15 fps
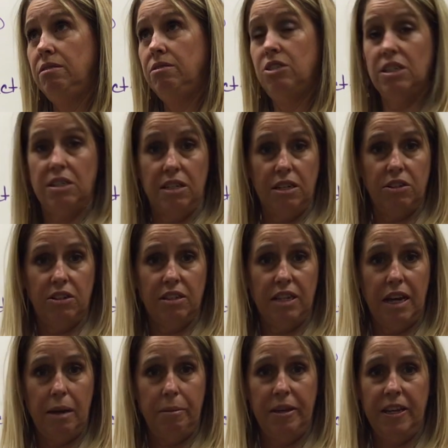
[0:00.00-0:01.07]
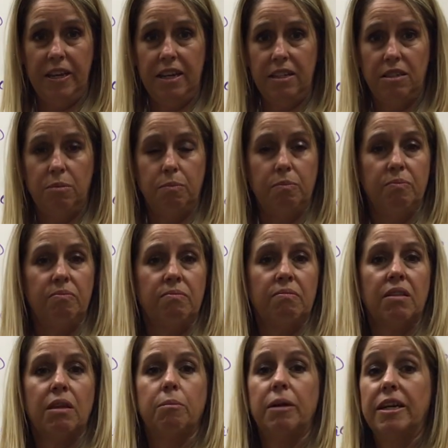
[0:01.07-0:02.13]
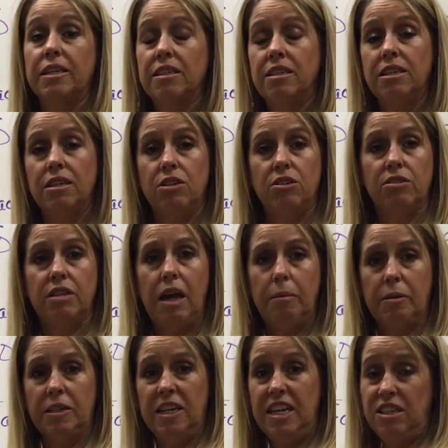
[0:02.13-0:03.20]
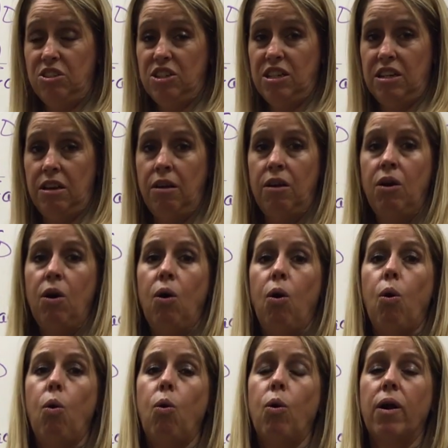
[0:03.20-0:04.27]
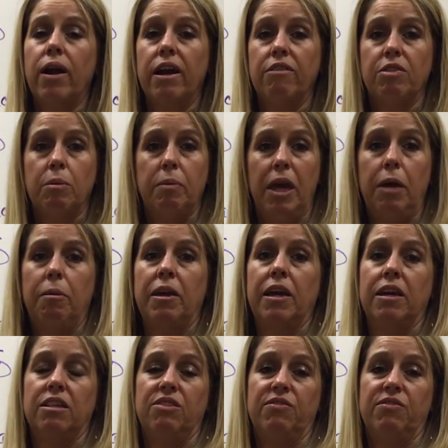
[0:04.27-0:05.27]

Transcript: gestational diabetes, pregnancy-induced hypertension, or if the baby has